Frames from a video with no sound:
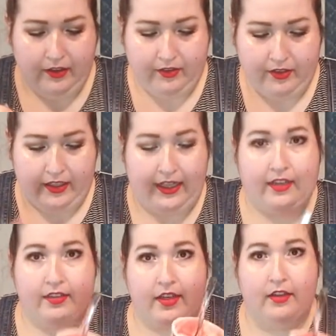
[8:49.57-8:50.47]
So yeah,
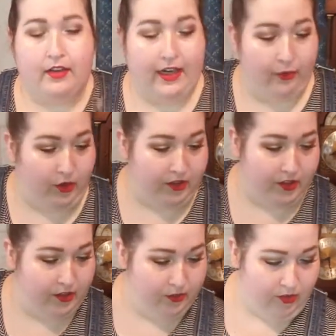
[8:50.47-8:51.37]
that is the color I want to
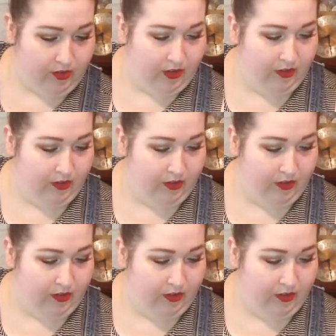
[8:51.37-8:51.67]
use.